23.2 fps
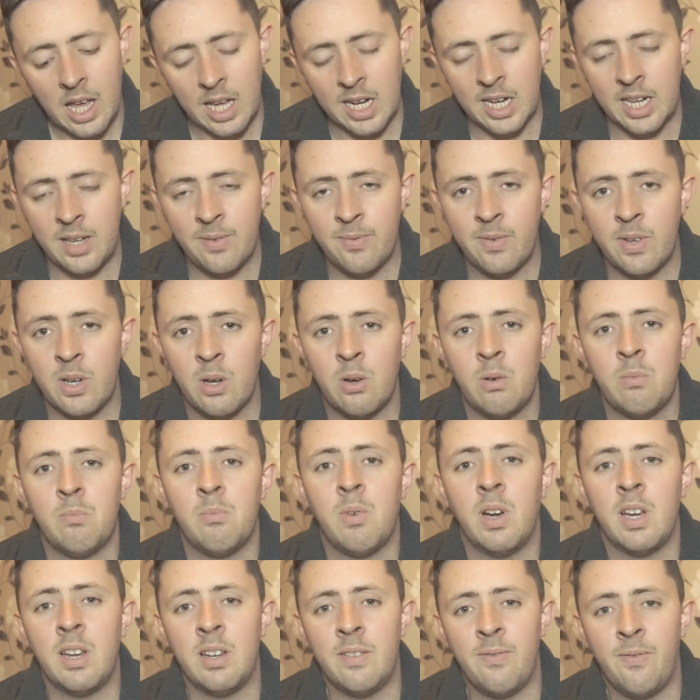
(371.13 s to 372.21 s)
And even though it
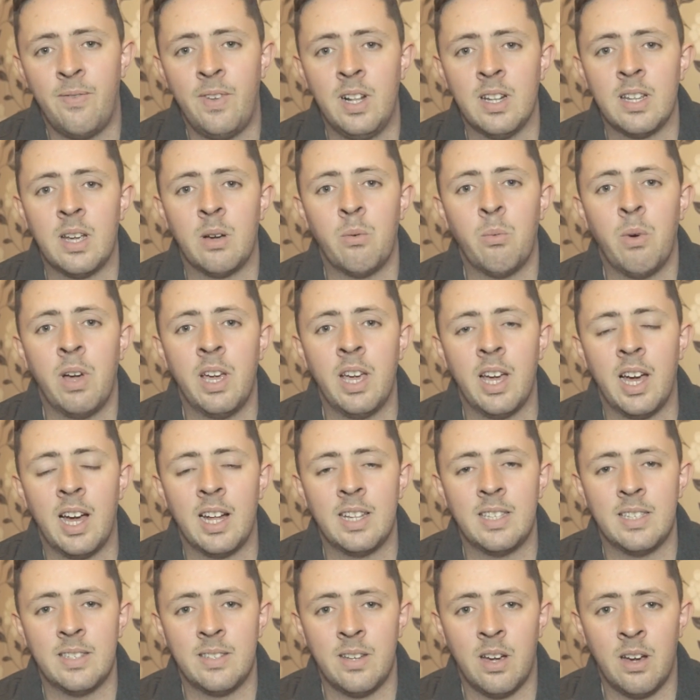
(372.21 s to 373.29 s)
mightn't feel that way
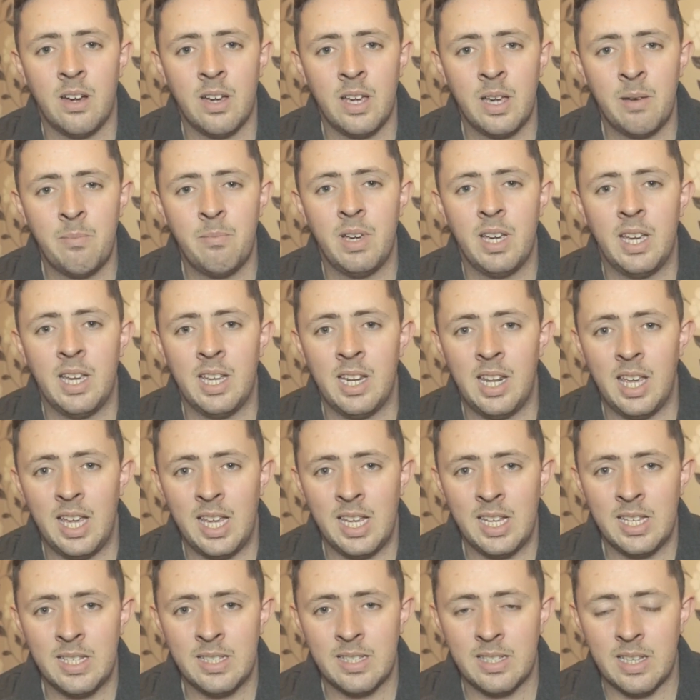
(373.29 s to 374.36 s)
at the time, it
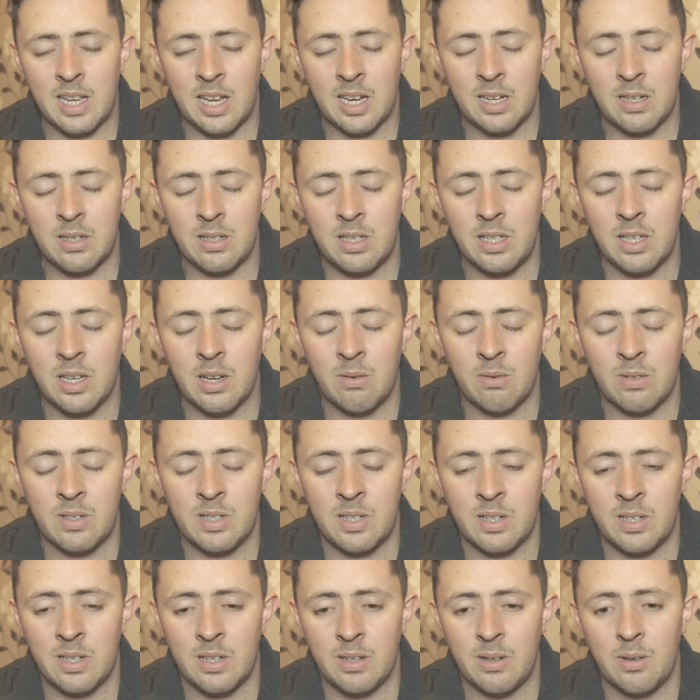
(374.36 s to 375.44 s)
is actually going
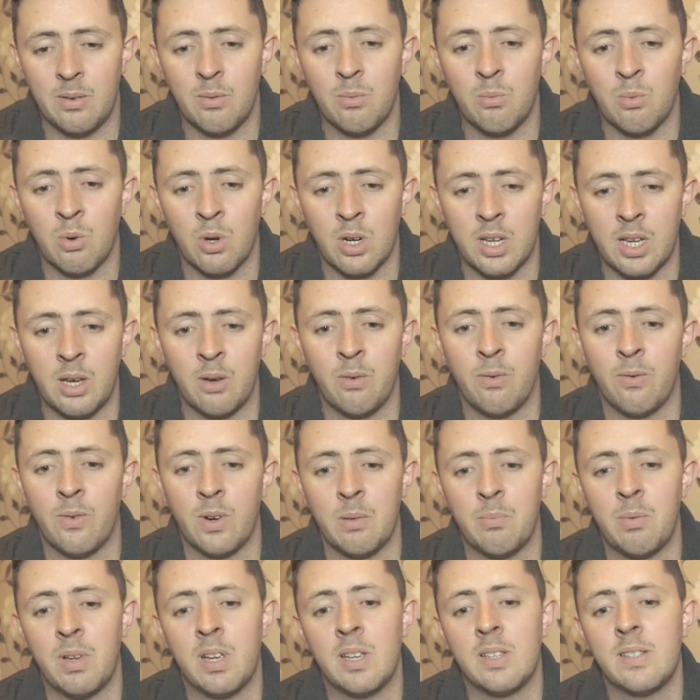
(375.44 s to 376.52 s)
to work out for
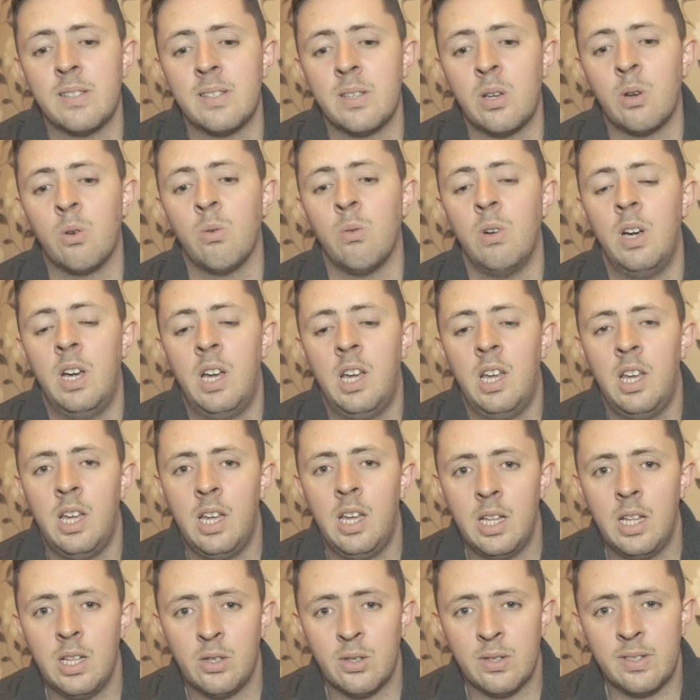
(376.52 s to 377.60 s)
the best. So
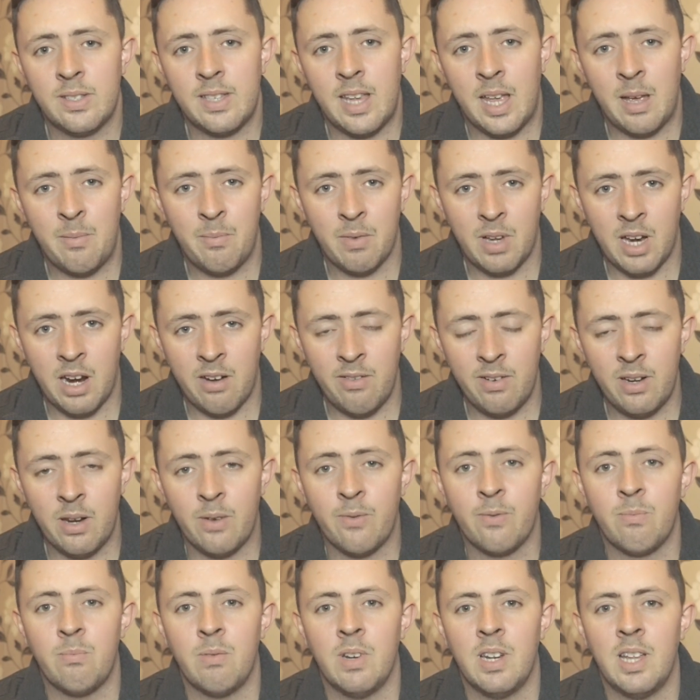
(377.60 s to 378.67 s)
just carrying
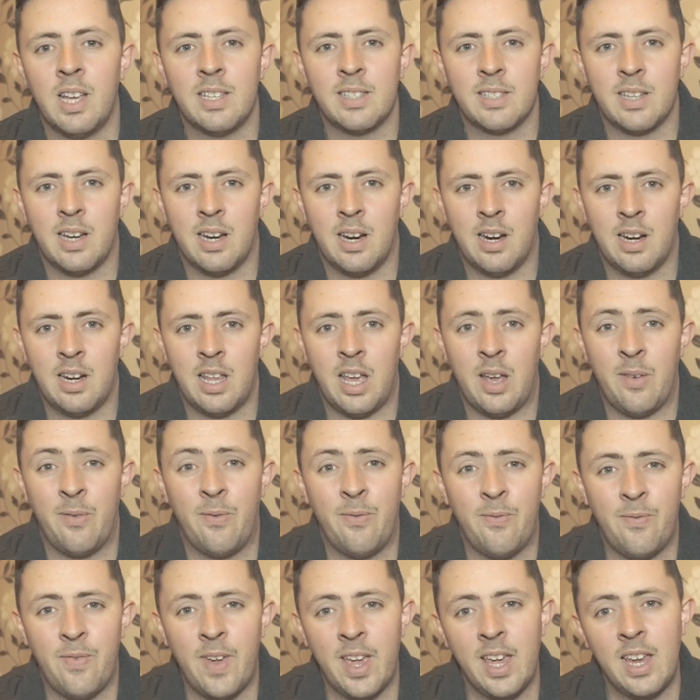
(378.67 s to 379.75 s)
on from the last card, have
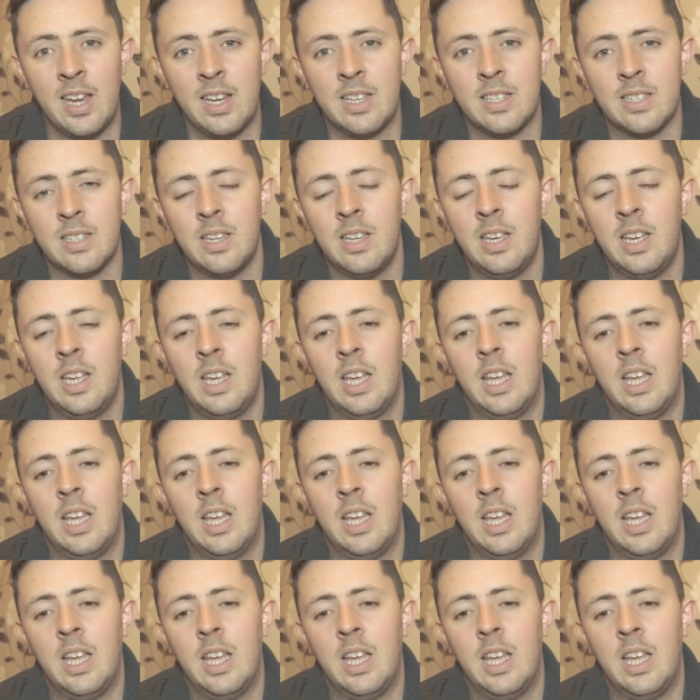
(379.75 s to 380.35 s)
faith.